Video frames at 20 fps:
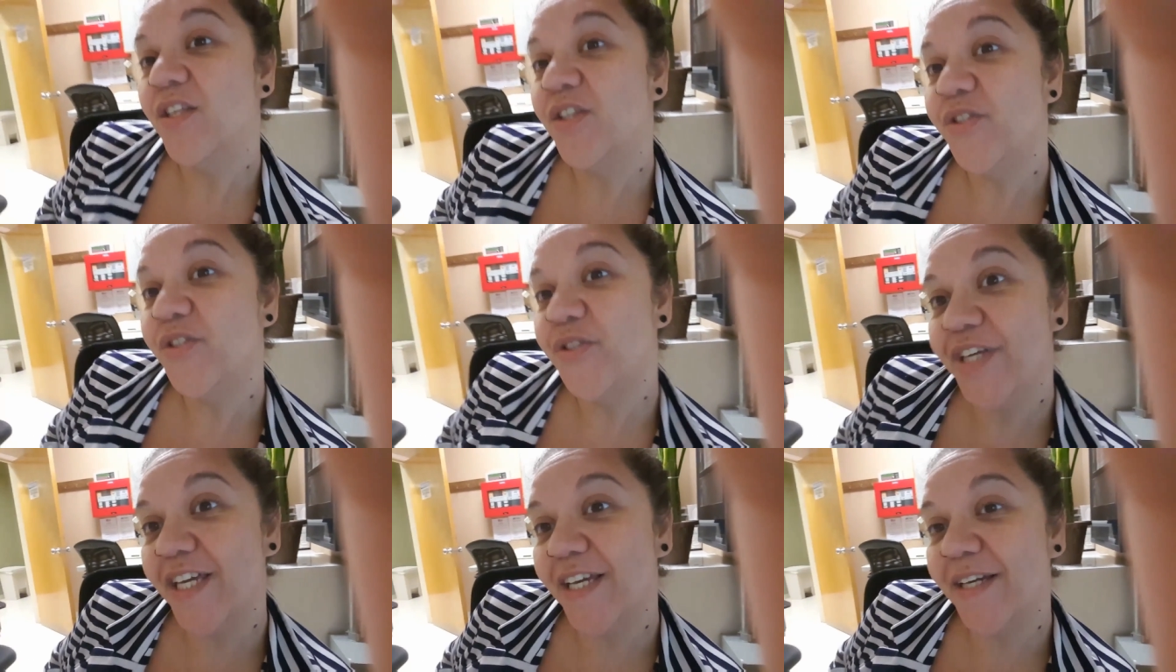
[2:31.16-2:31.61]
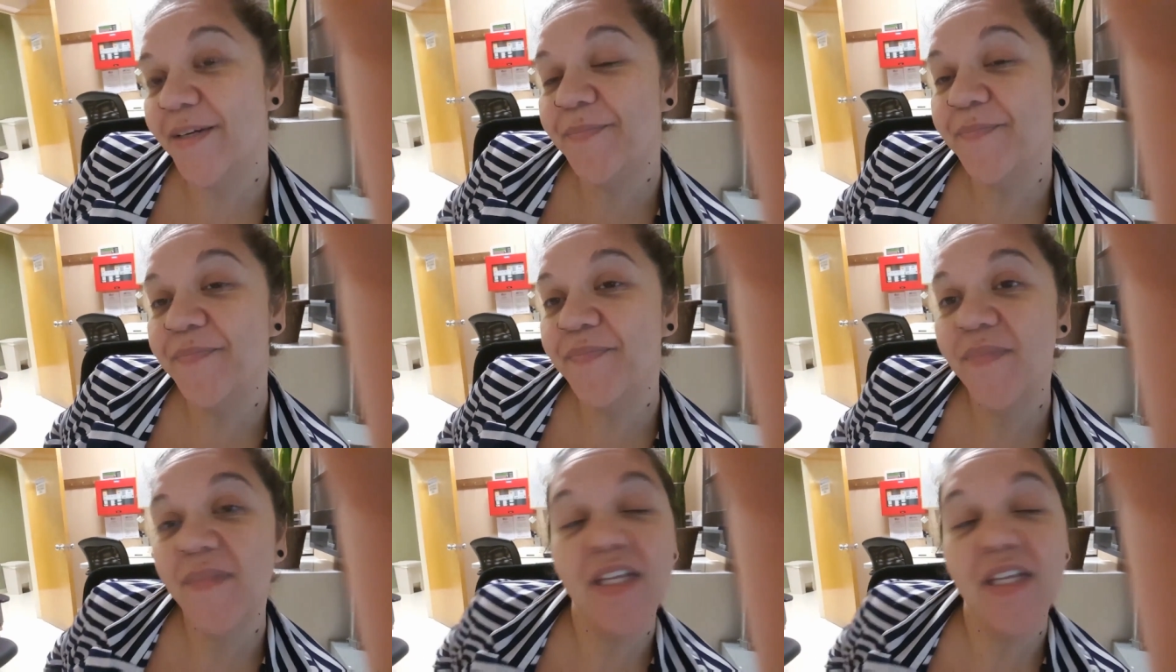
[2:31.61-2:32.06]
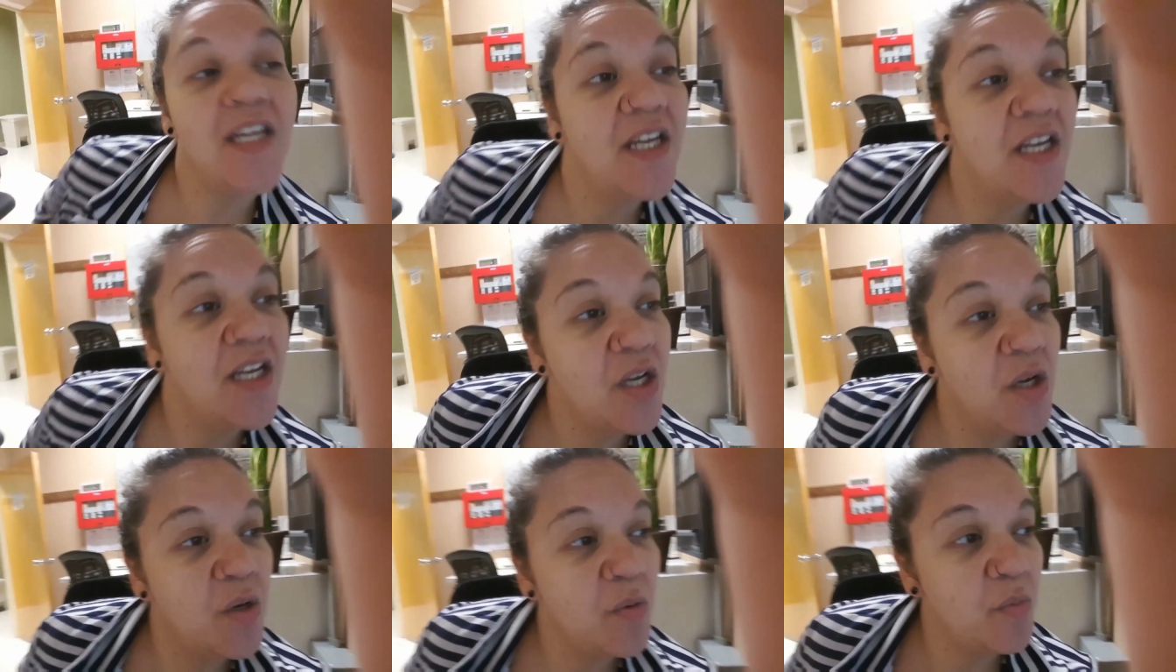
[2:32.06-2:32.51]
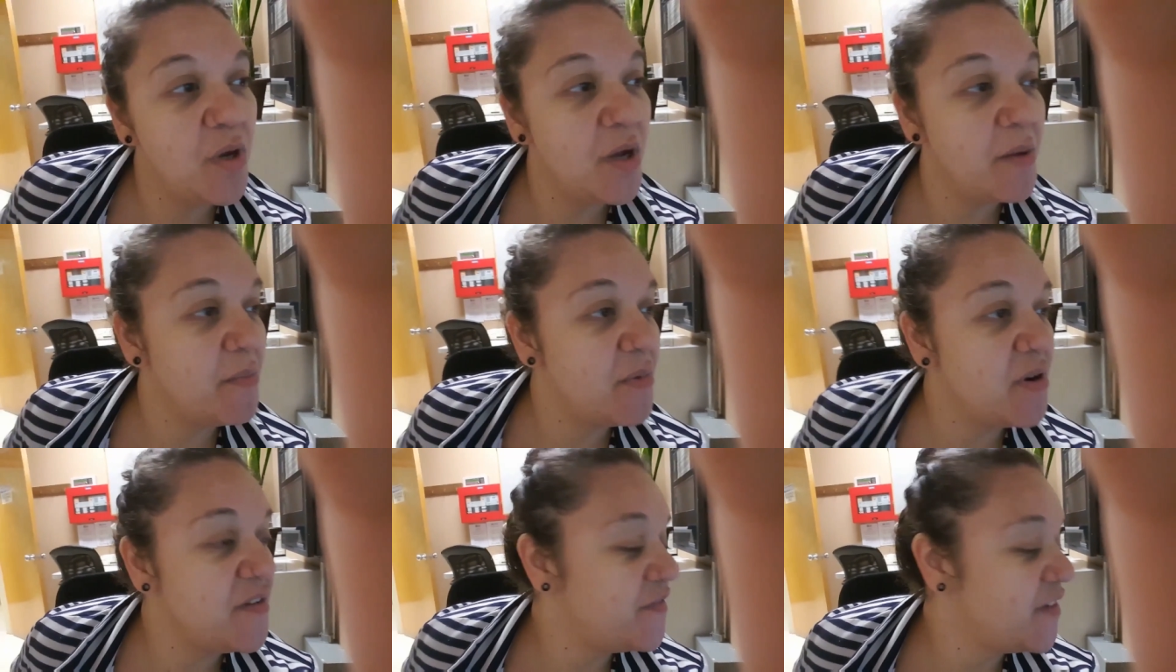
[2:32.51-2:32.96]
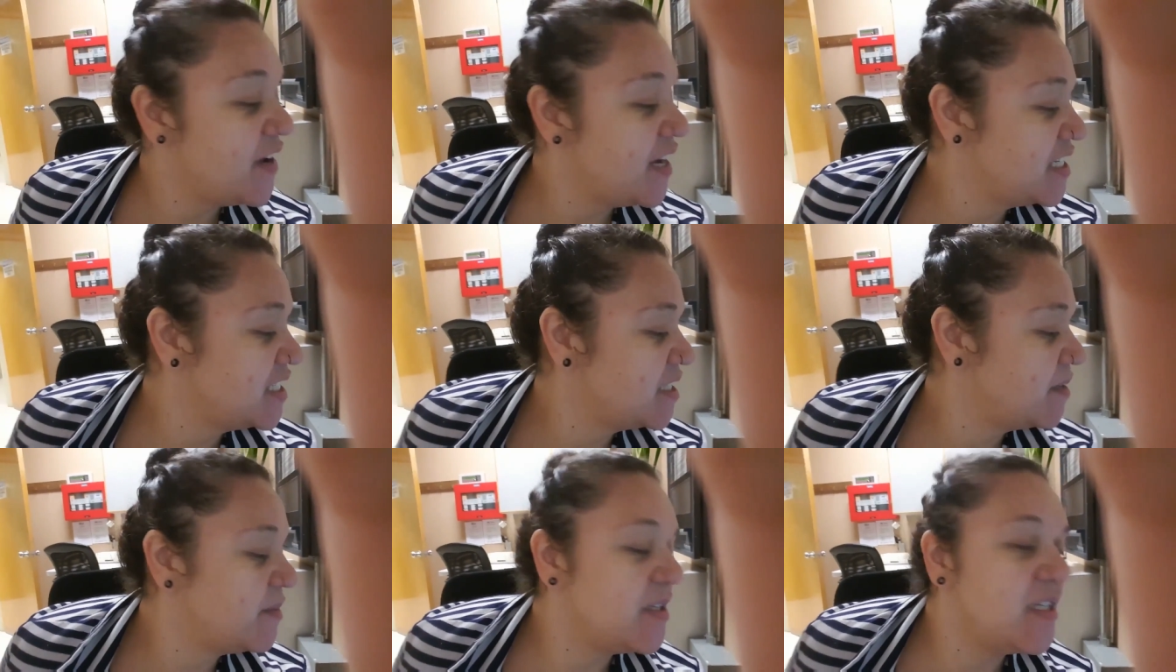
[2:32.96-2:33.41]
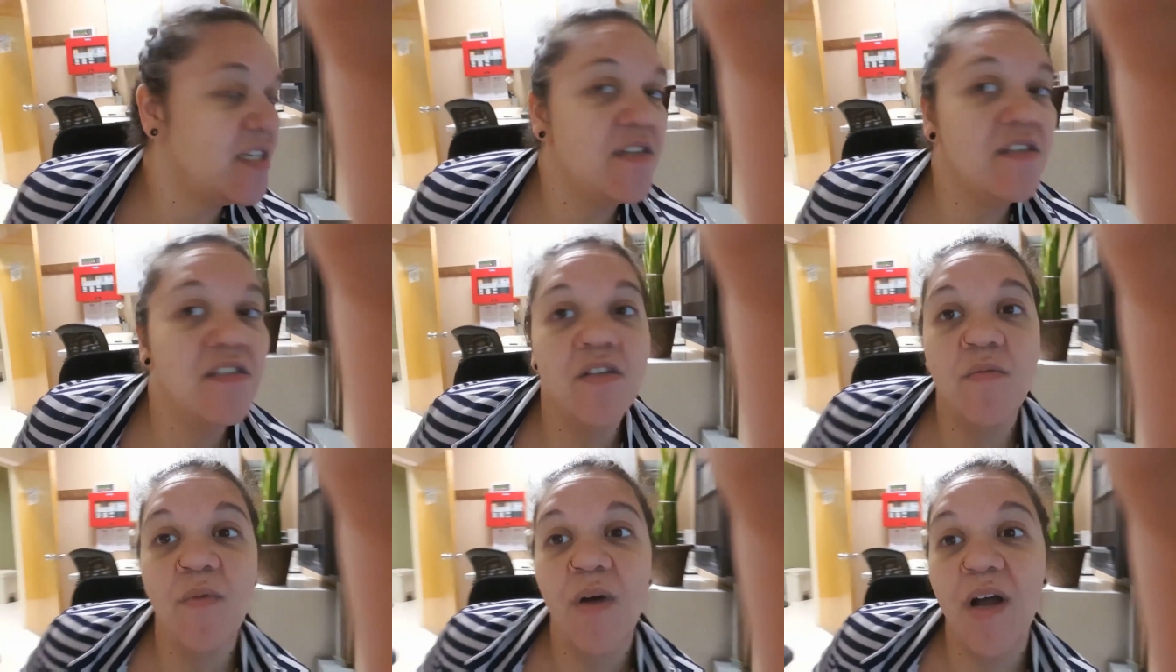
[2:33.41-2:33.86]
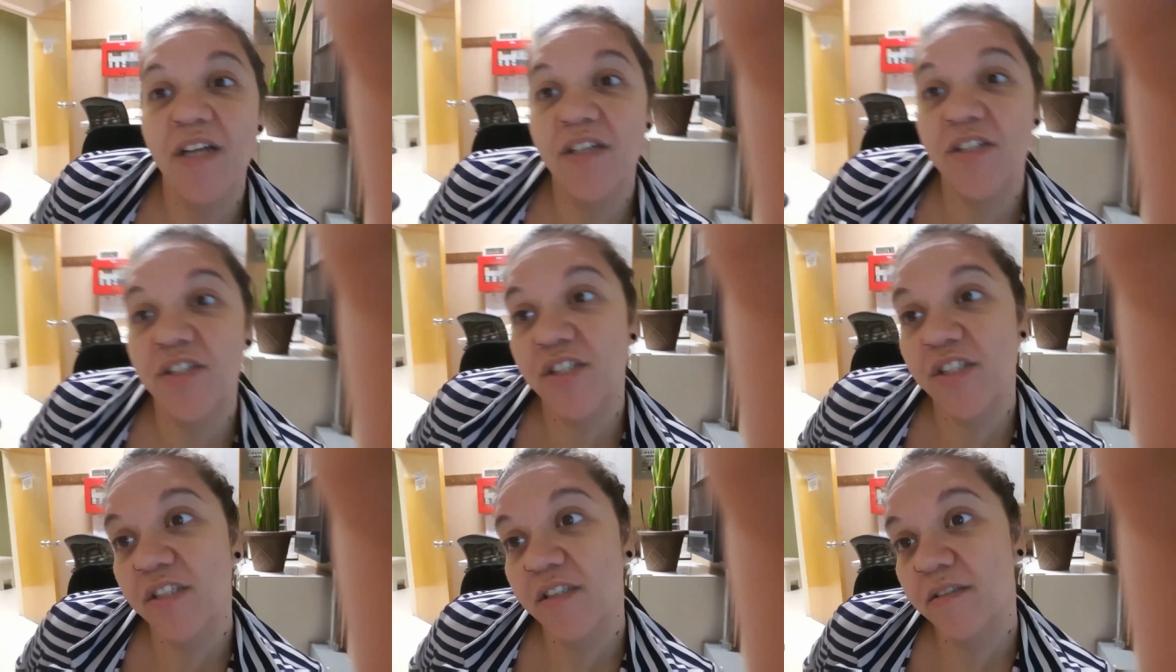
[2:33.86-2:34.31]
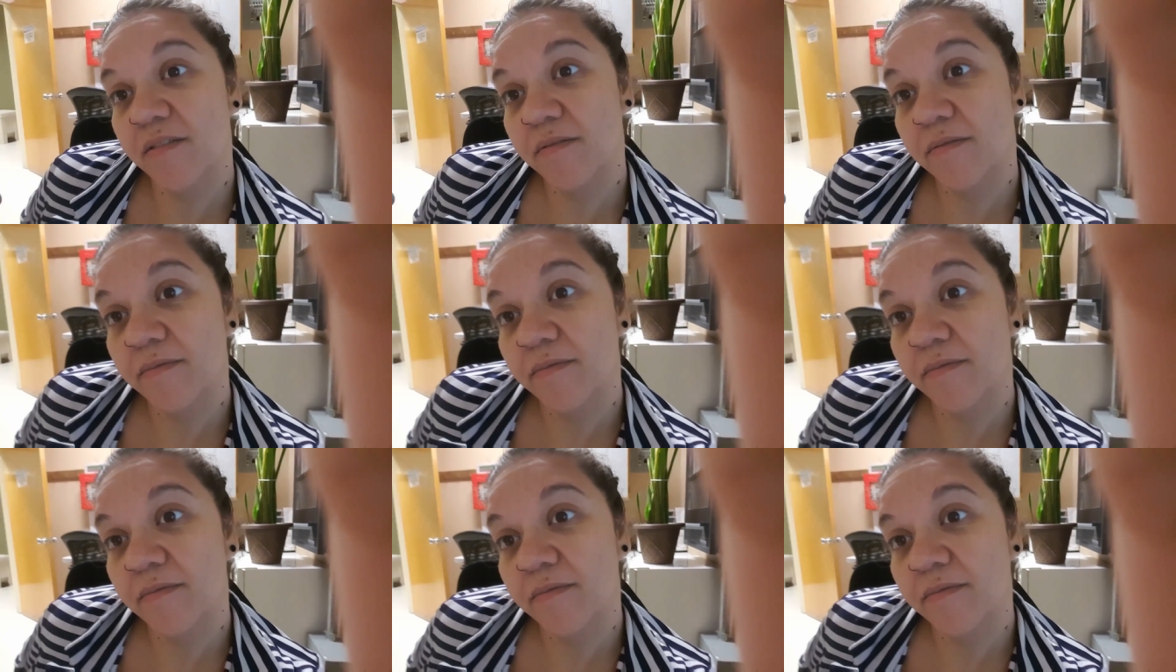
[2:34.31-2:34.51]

So yeah. Well, I'm going to find something else to watch.